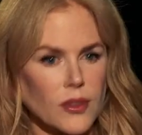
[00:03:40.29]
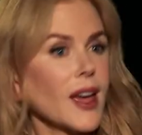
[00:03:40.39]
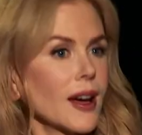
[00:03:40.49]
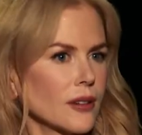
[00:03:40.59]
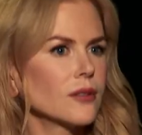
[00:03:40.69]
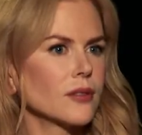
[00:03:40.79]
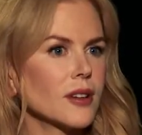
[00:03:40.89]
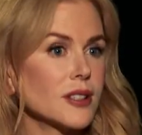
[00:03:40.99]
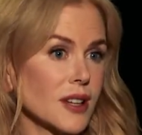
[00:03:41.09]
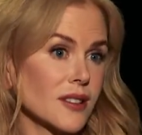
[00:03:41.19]
Yeah,
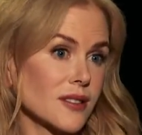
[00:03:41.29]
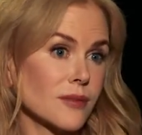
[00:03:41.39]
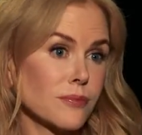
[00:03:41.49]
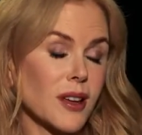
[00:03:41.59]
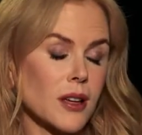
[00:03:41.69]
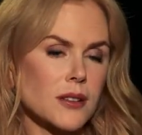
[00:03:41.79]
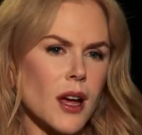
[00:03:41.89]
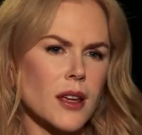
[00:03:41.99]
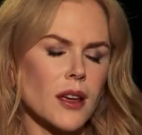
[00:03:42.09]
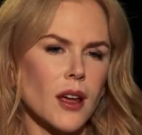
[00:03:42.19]
it does. Because
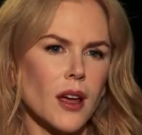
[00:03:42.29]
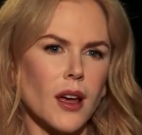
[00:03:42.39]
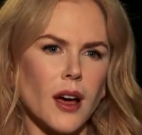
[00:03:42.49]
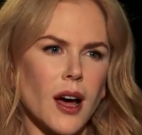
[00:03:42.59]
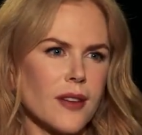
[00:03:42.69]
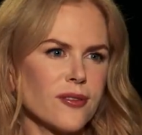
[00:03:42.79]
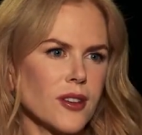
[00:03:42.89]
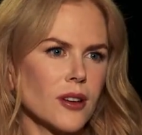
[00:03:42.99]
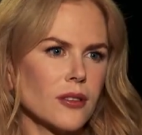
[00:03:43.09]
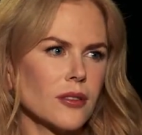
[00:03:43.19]
I
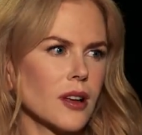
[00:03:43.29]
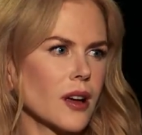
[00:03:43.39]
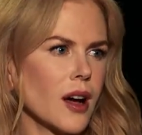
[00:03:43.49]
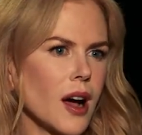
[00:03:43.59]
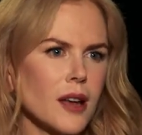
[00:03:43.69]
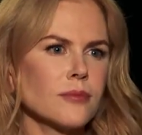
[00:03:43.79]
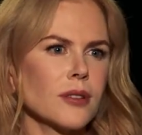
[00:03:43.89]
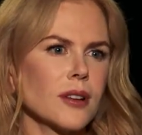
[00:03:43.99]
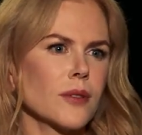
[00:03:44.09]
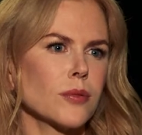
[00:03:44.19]
feel
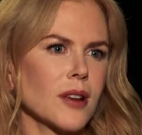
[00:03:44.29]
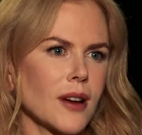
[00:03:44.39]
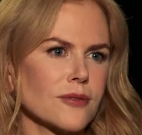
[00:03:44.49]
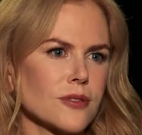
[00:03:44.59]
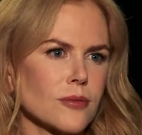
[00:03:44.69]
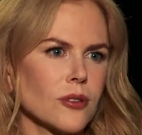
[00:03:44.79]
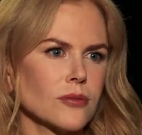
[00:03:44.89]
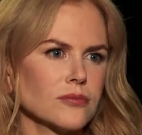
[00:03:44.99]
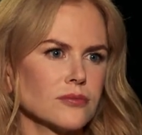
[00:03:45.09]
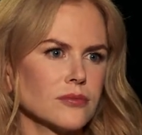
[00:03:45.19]
unbelievably comfortable.
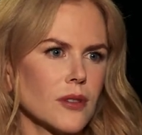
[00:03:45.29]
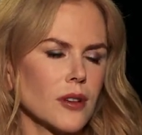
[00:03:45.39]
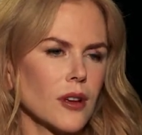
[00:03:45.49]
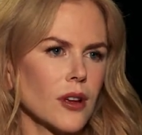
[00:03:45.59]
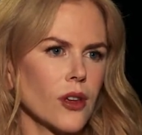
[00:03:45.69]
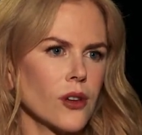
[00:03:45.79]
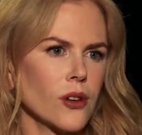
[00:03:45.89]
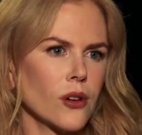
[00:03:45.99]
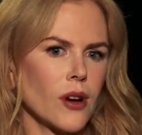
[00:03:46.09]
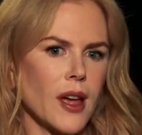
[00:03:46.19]
Mm-hmm. You
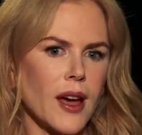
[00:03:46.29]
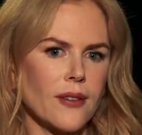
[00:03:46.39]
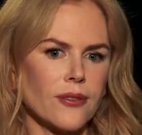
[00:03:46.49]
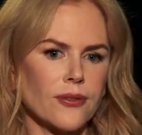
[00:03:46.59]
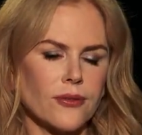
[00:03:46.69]
know, I have